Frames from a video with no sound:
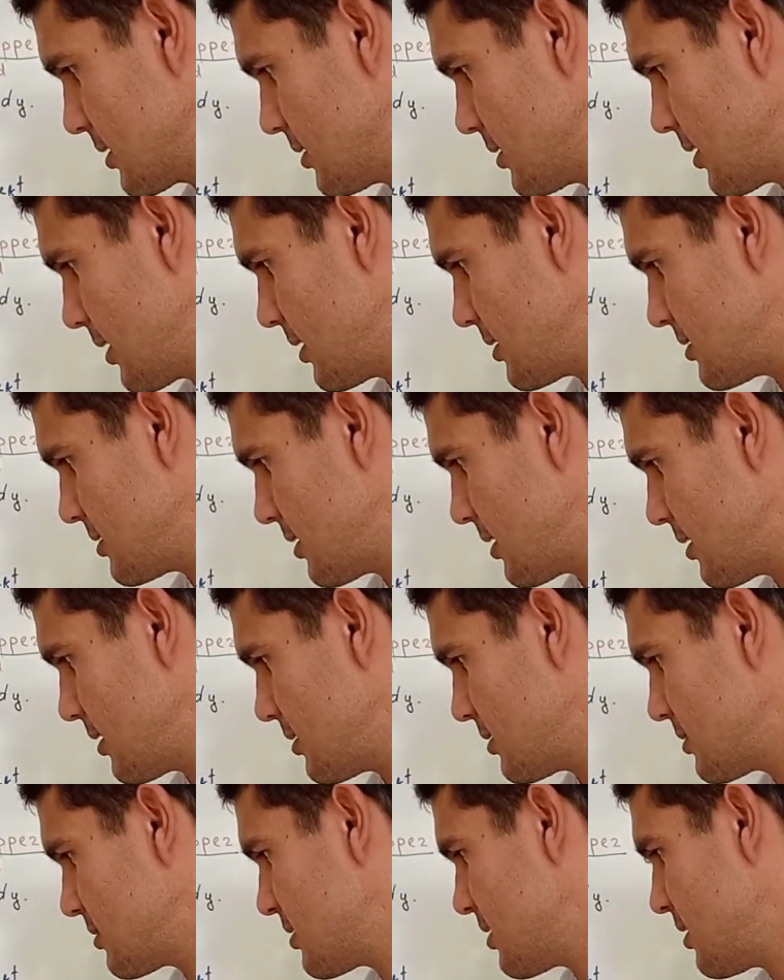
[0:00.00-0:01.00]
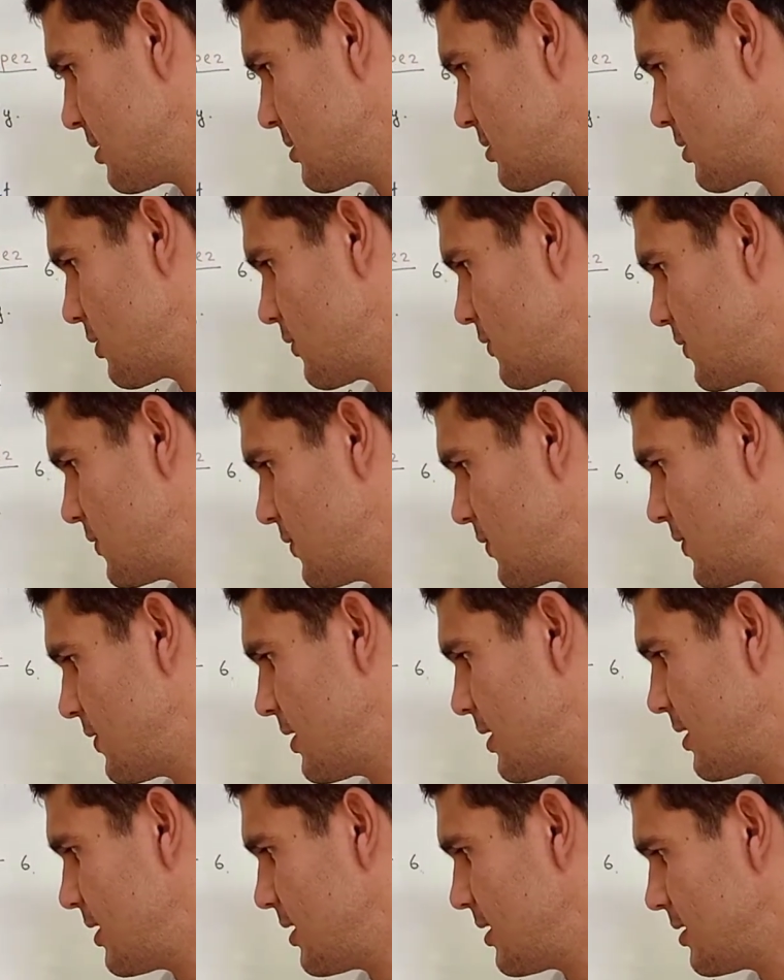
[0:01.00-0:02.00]
at the center of
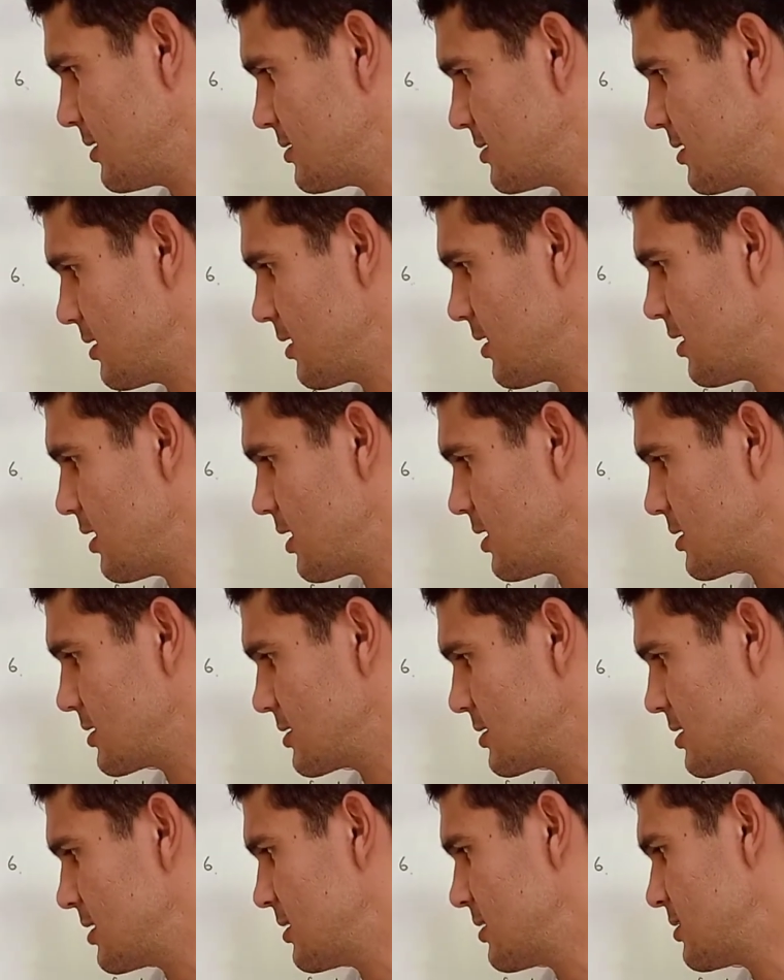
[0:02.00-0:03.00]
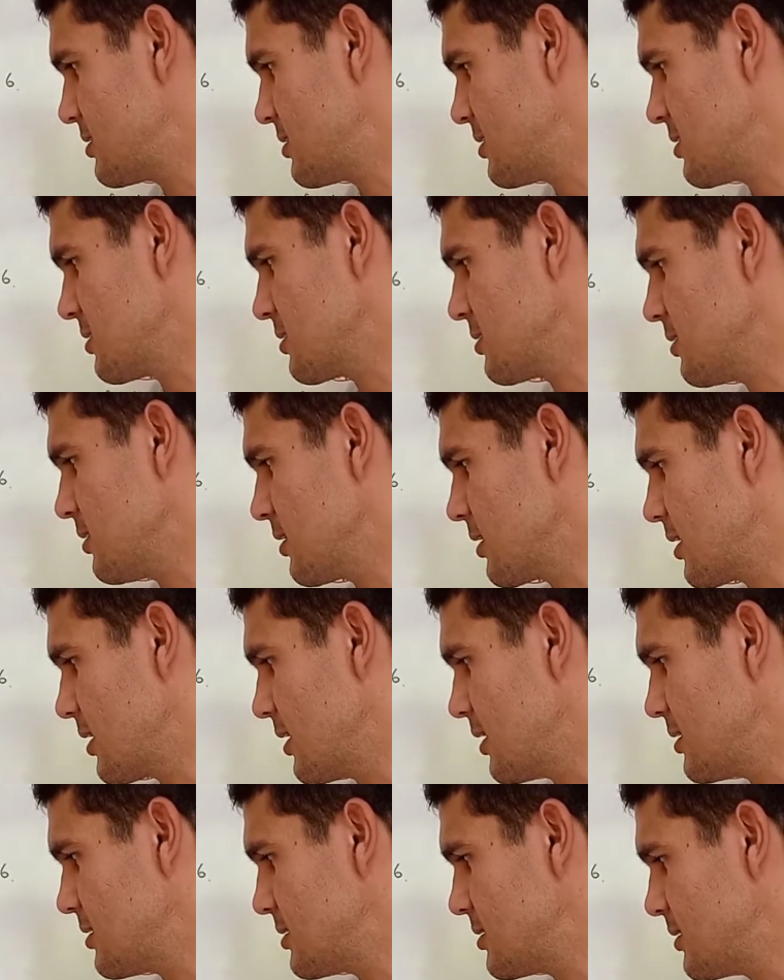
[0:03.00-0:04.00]
the large circle
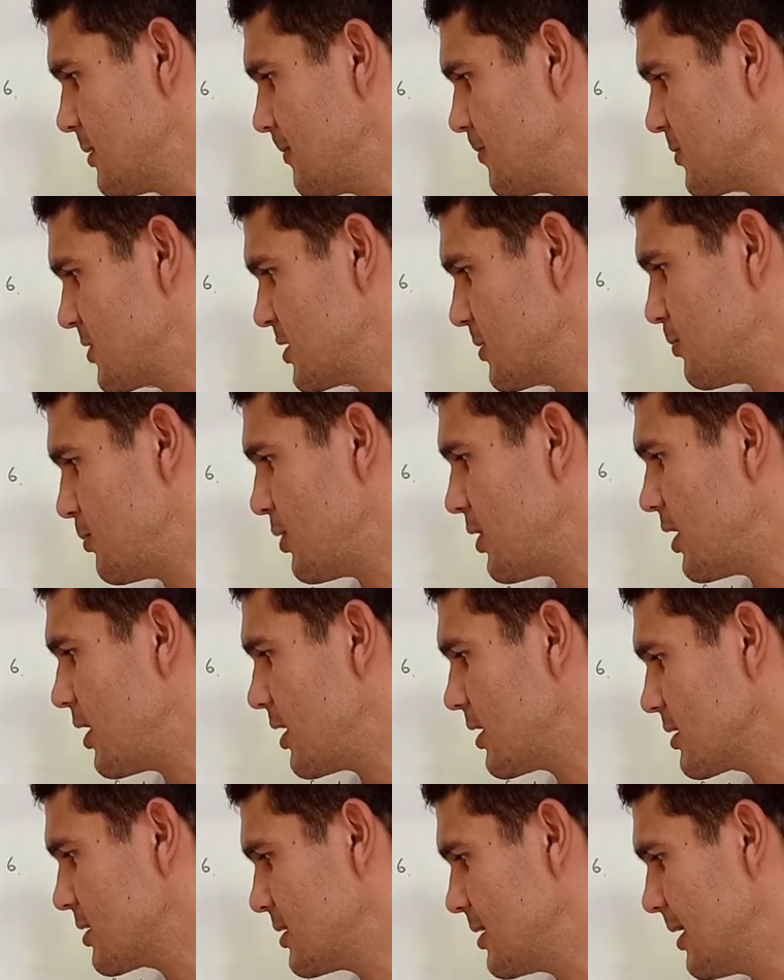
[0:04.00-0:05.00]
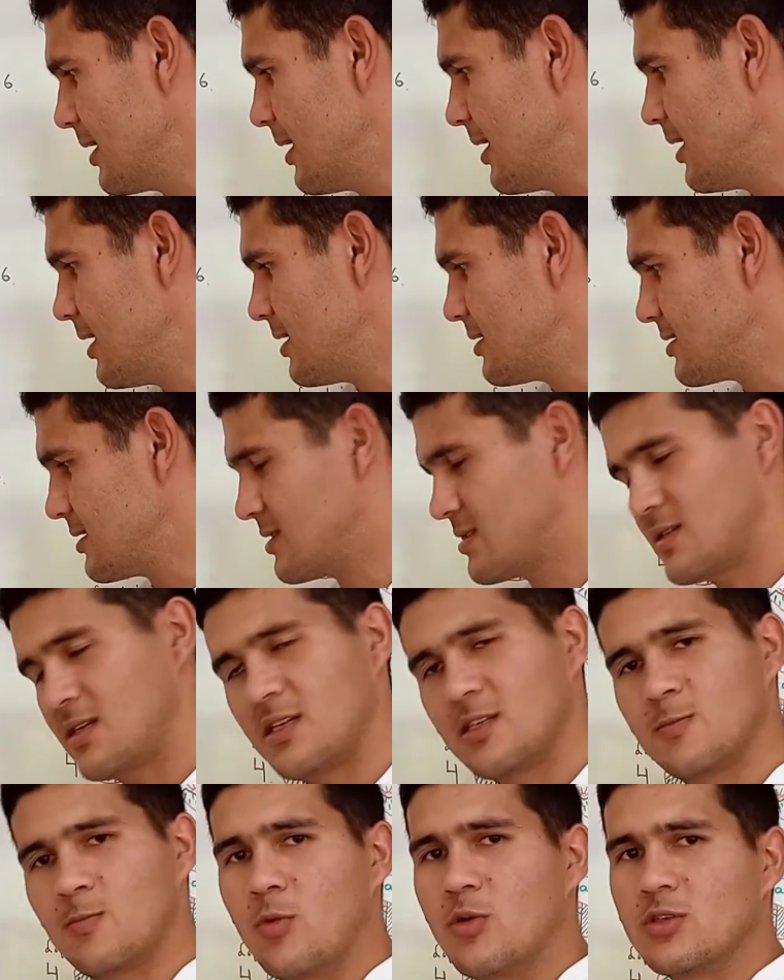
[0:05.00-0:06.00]
is the part that's
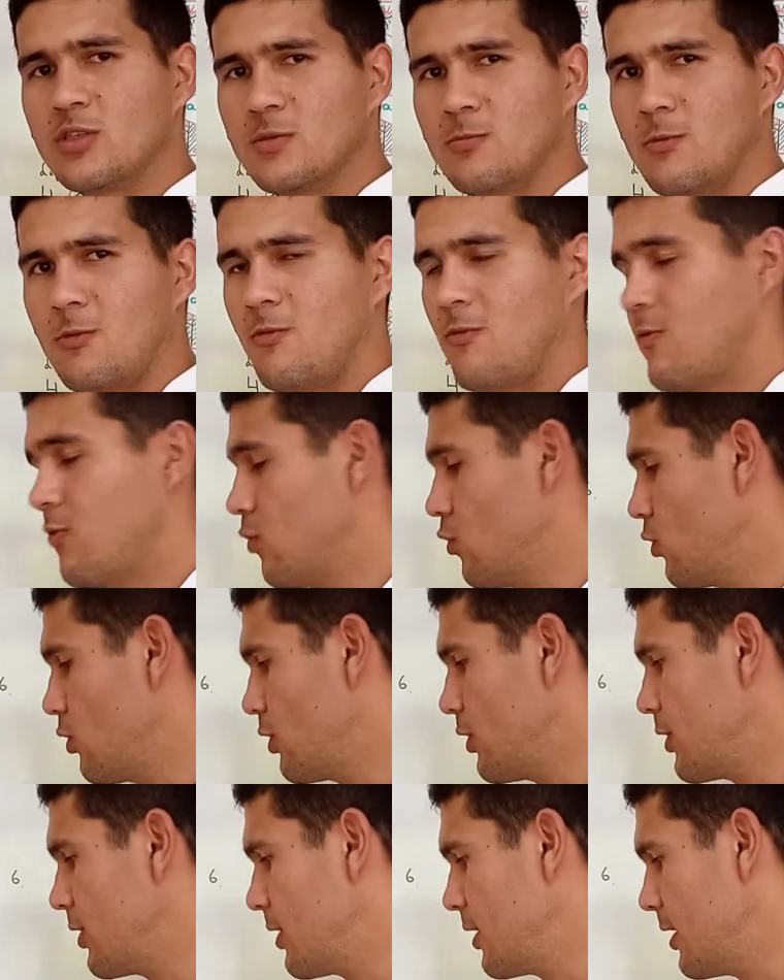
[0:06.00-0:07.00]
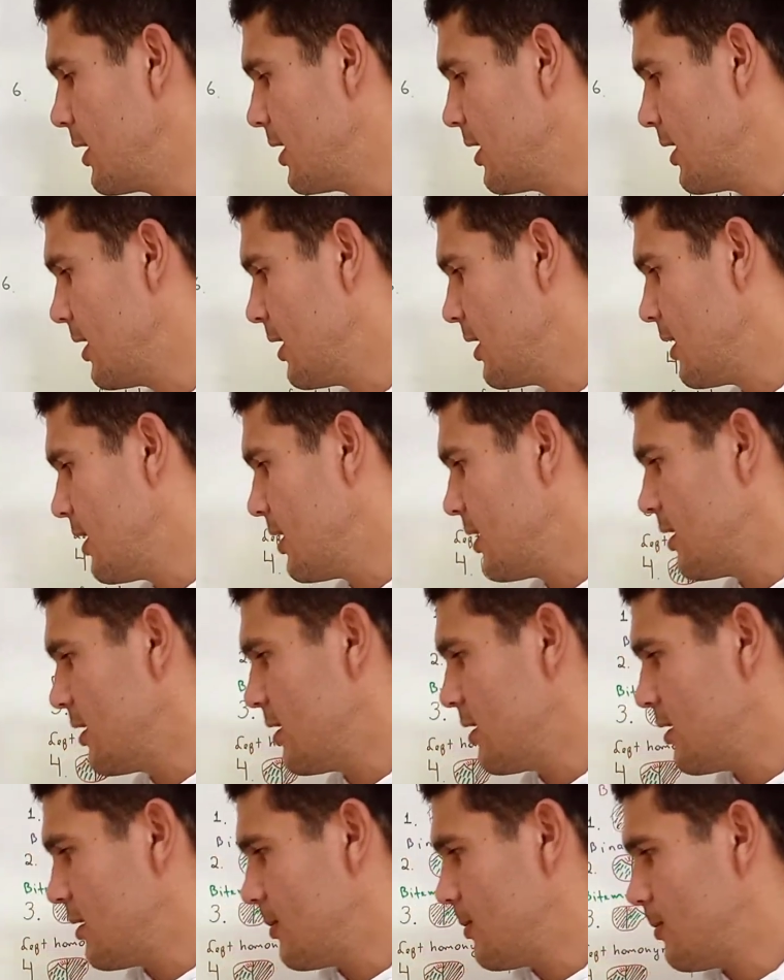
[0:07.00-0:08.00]
responsible for
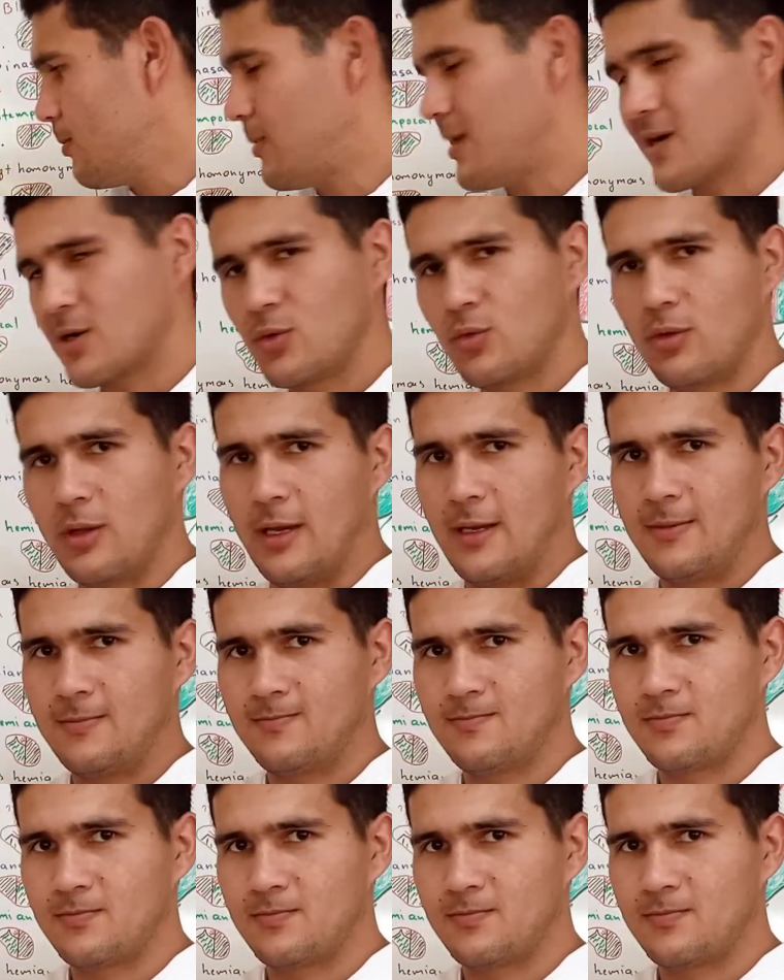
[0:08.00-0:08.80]
macula.